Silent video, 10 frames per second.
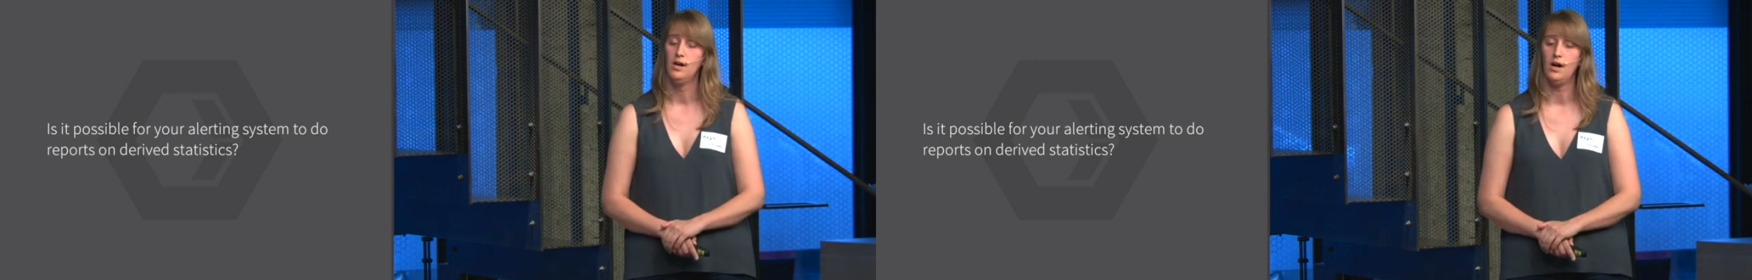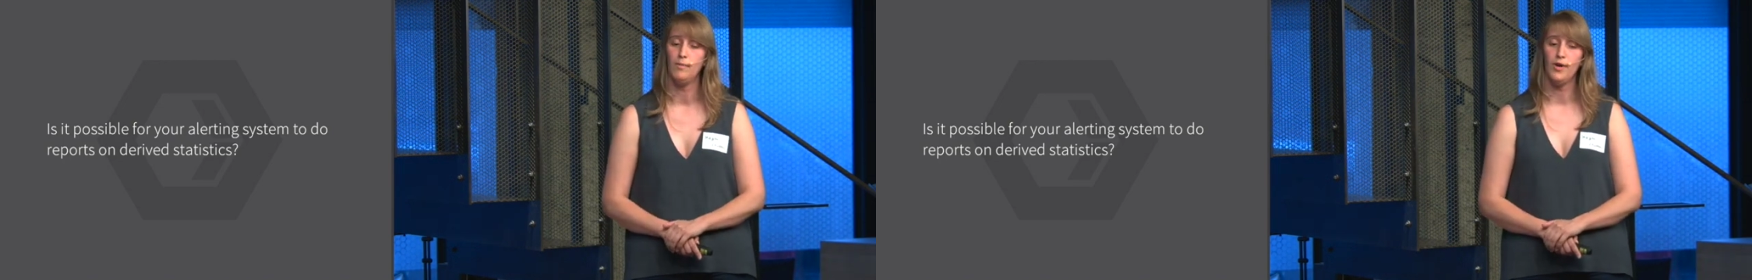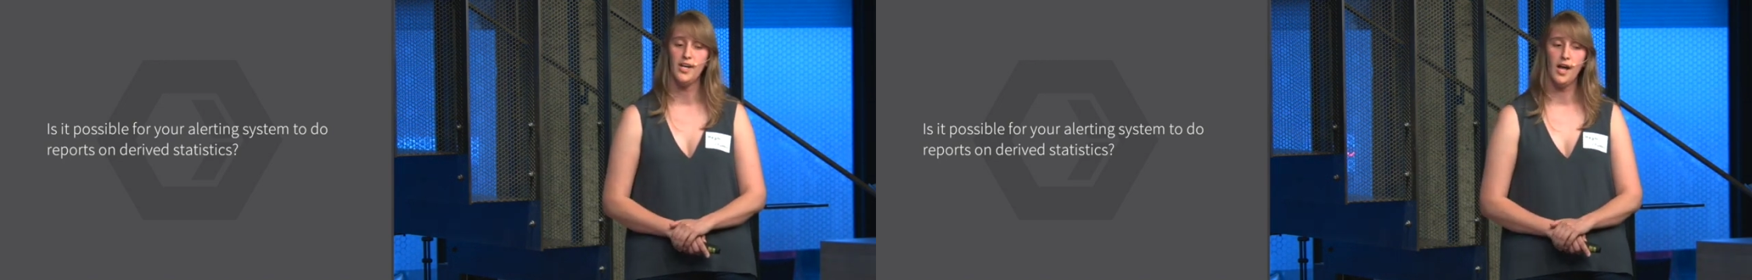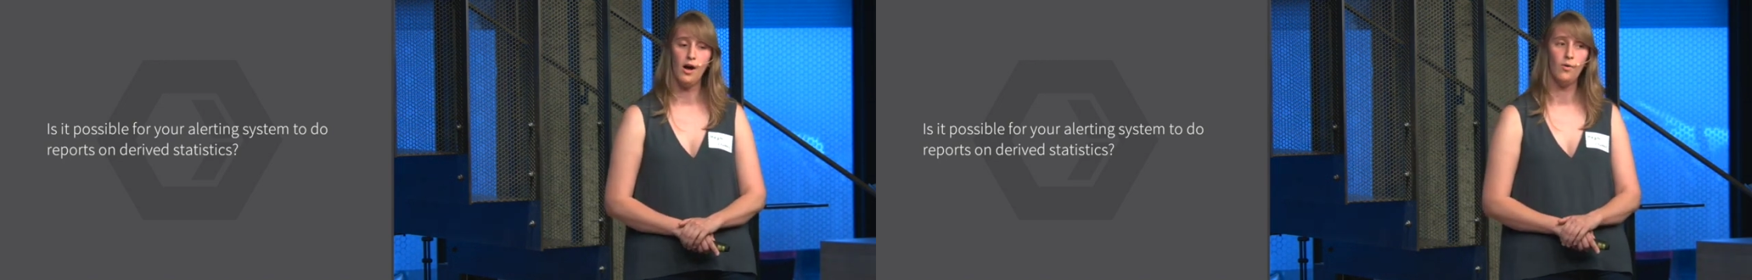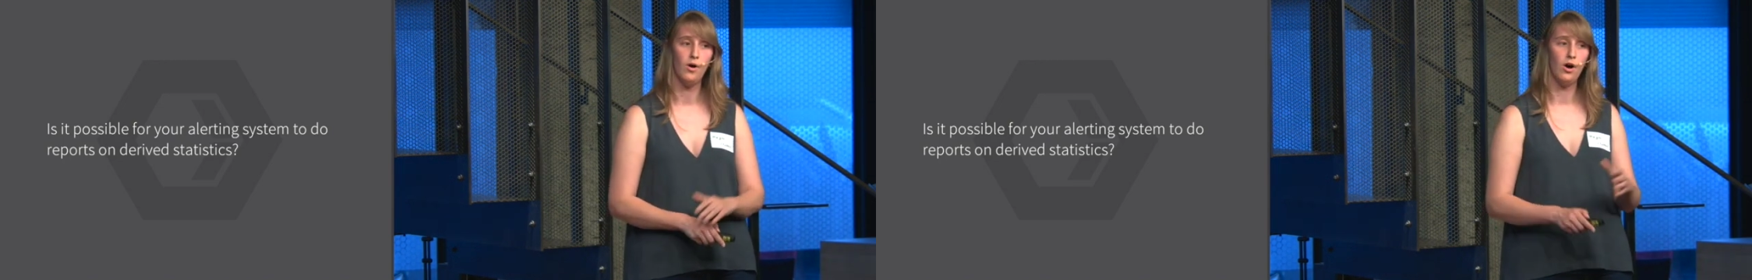Right
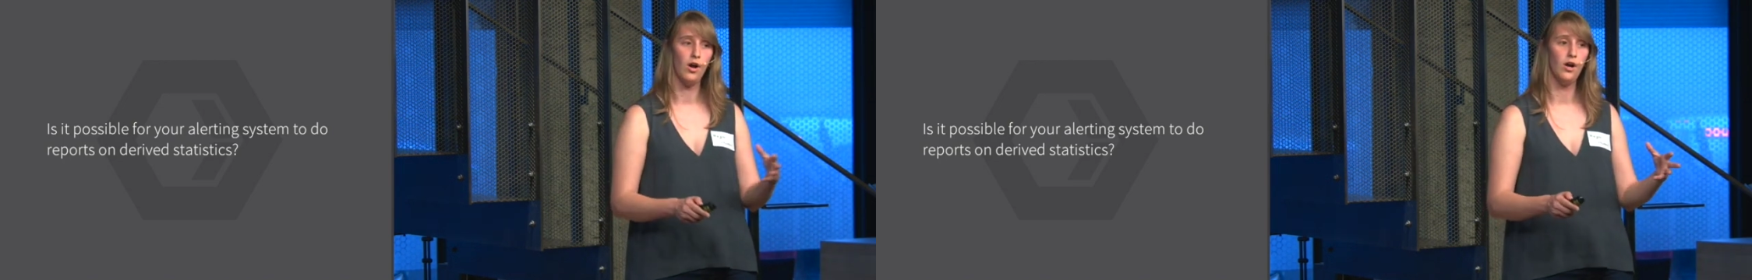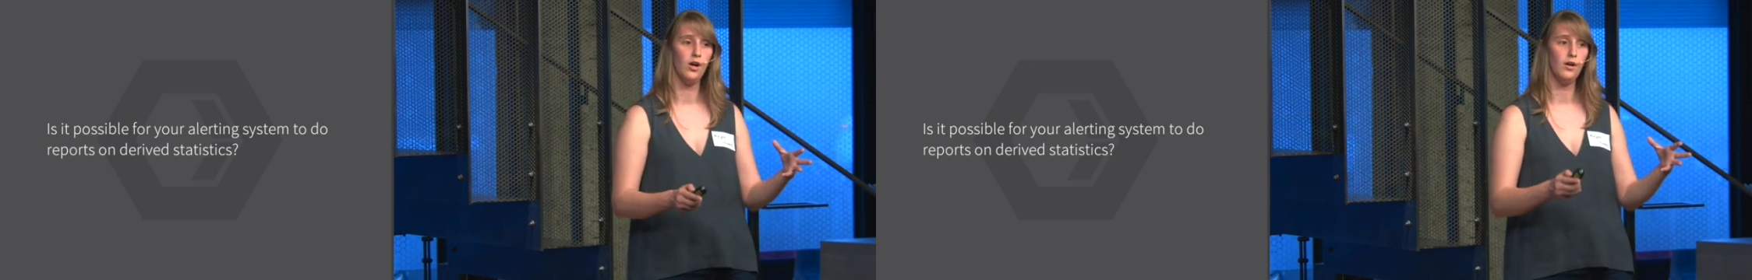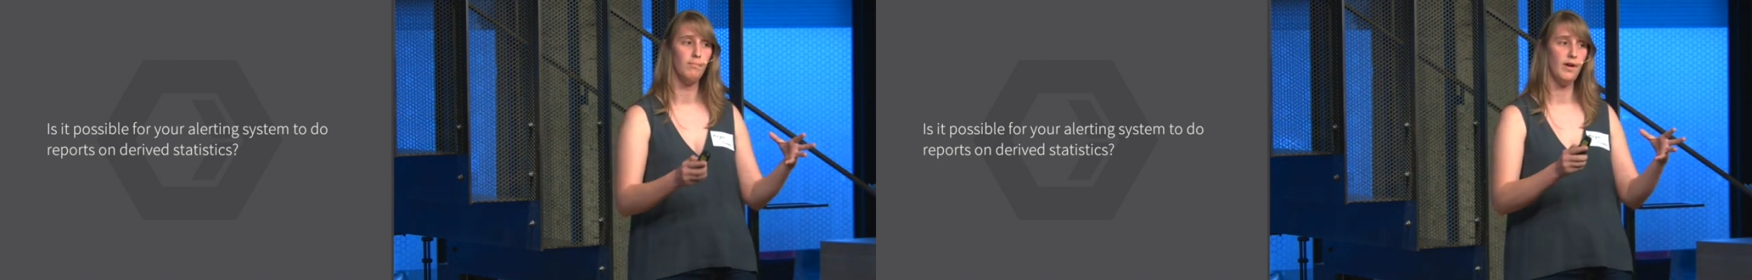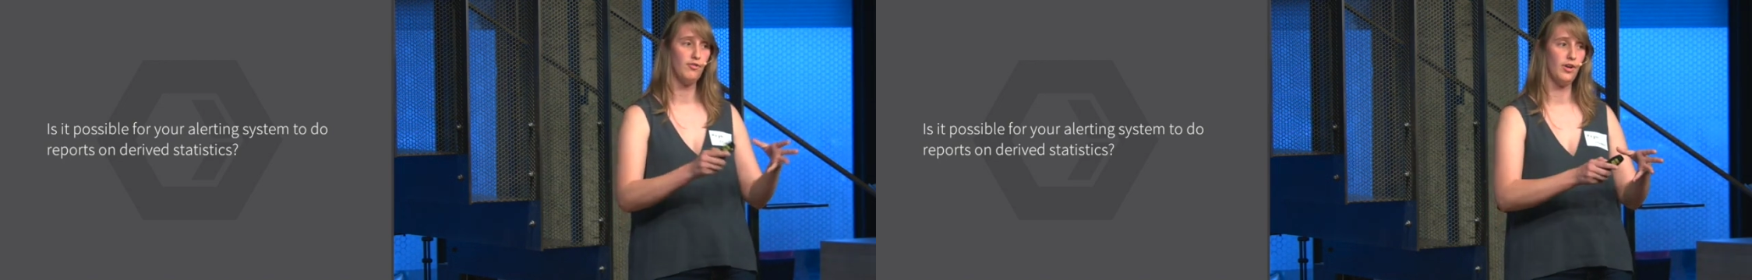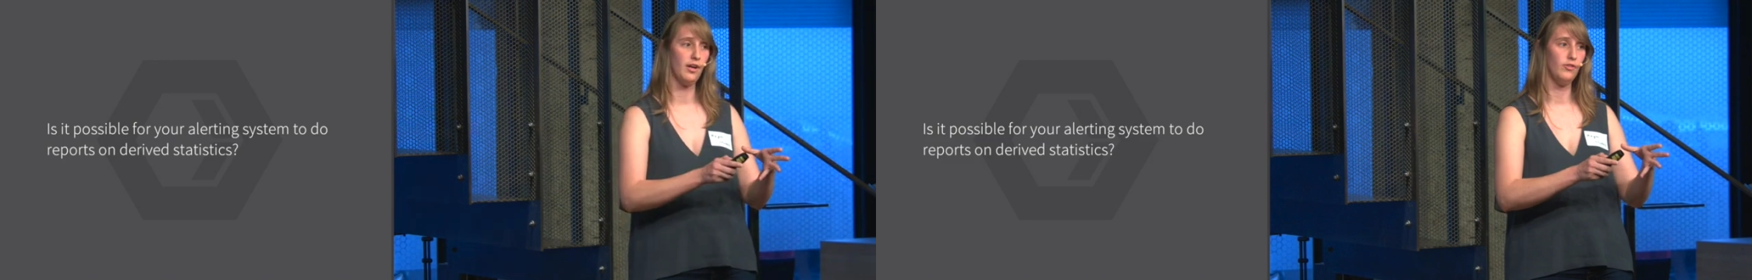now, our
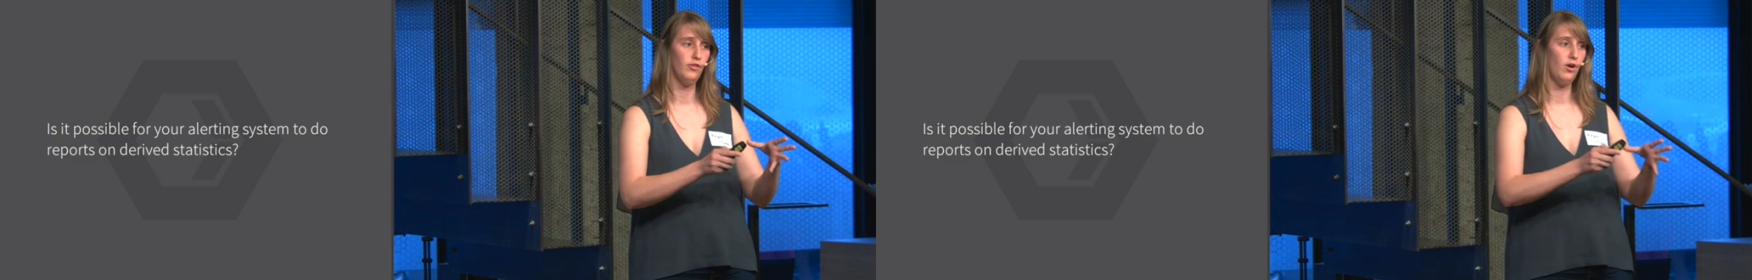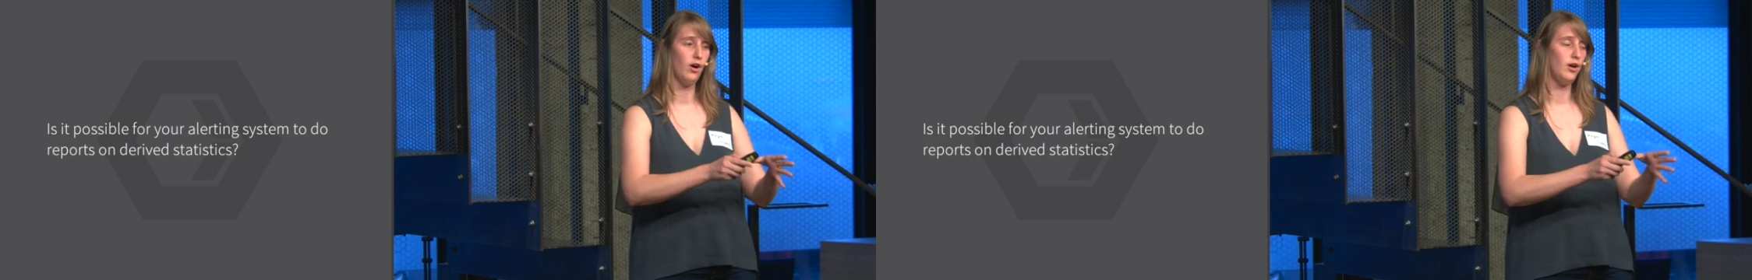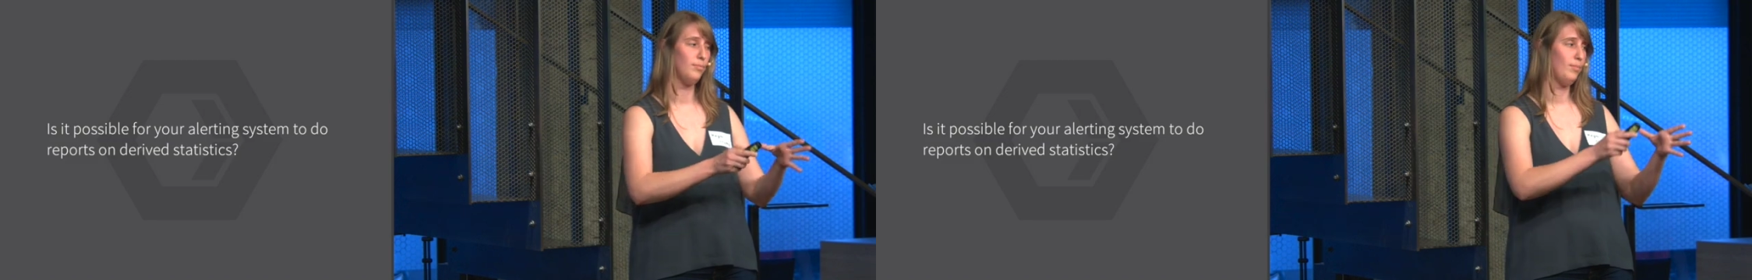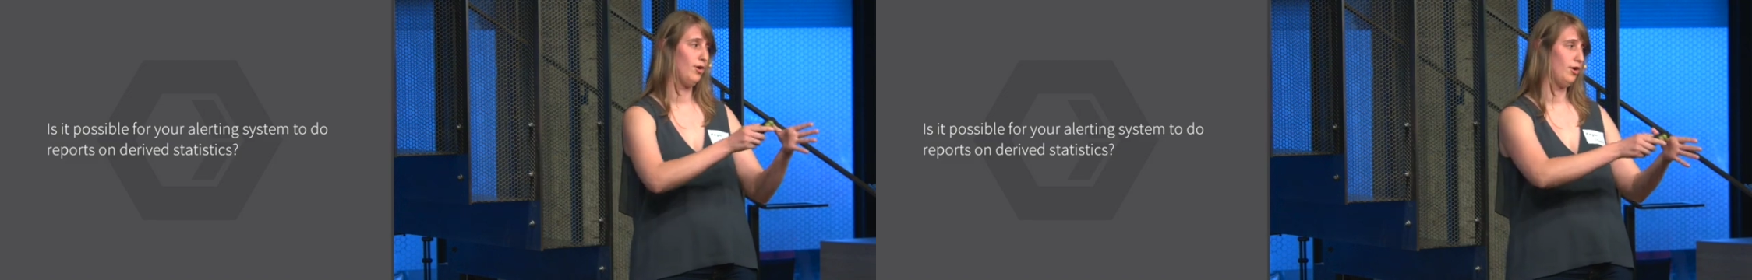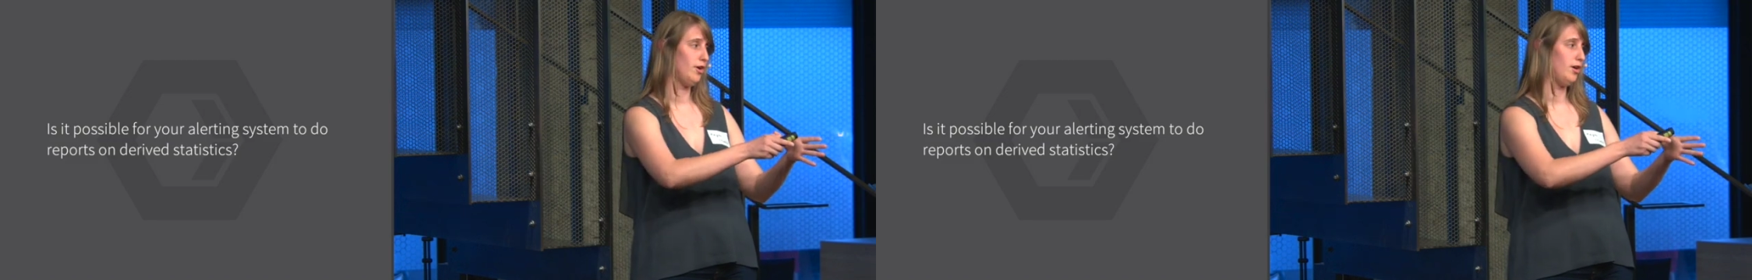metrics are
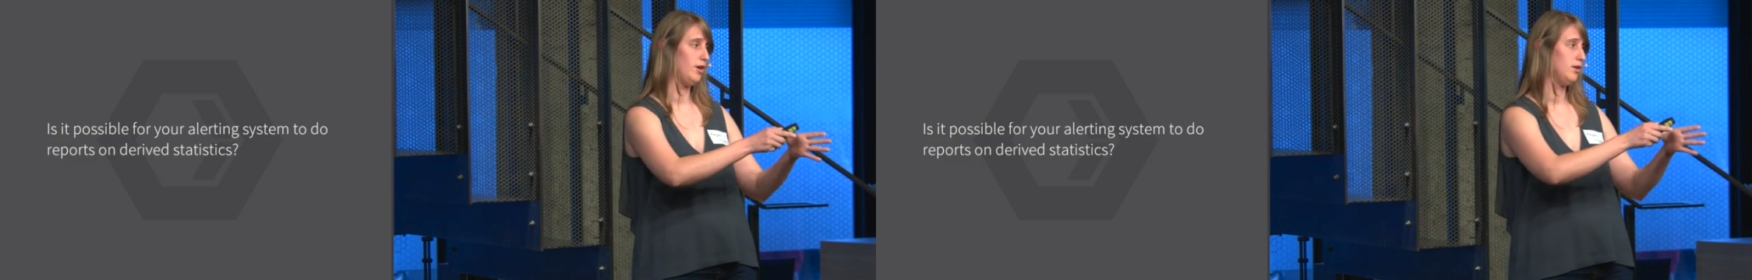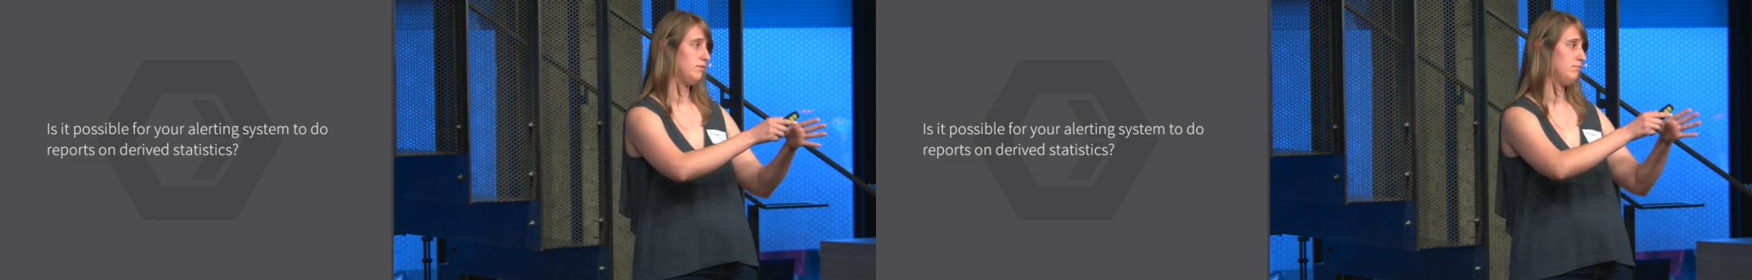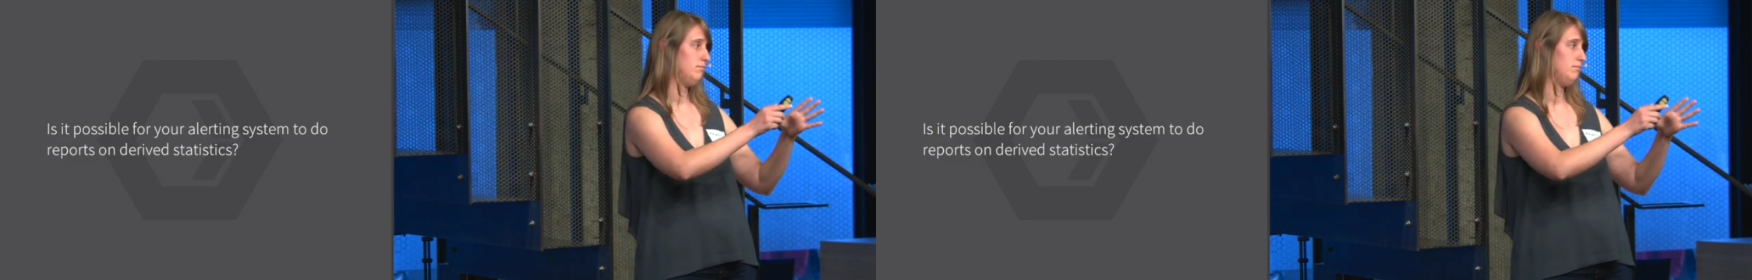per,